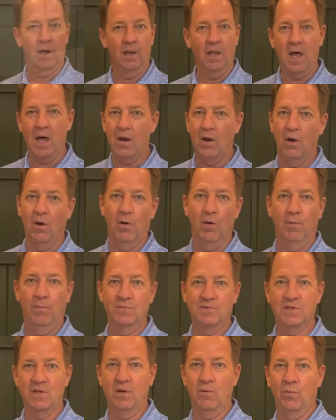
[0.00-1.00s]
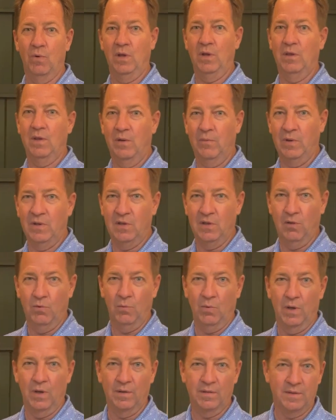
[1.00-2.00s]
lot of homes that we deal
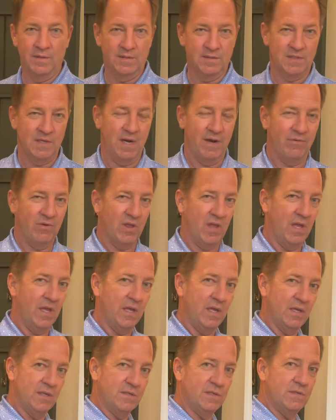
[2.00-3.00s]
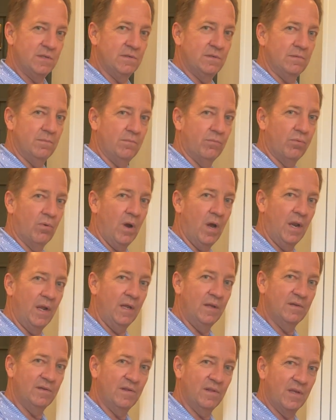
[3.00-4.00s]
with is everything gets brought
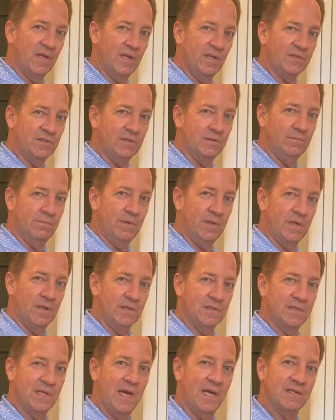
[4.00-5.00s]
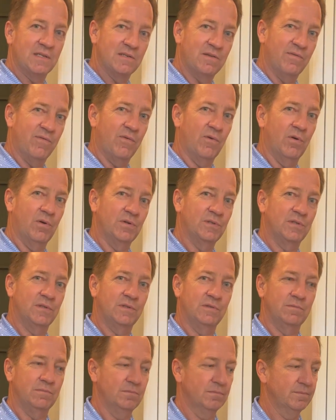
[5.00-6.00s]
into the kitchen because that's the first
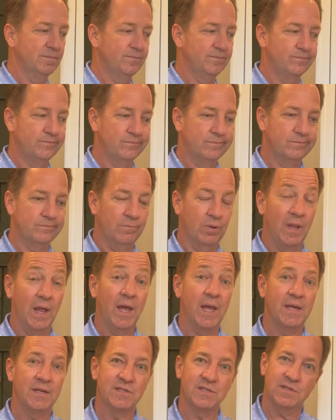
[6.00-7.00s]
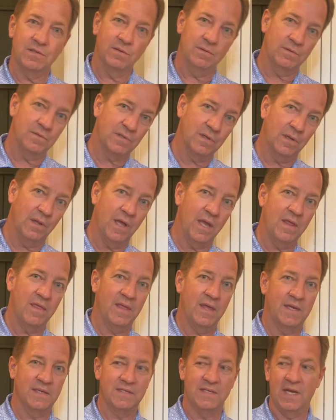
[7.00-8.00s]
place to lay
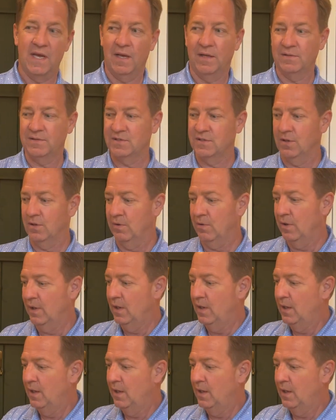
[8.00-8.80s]
things down. So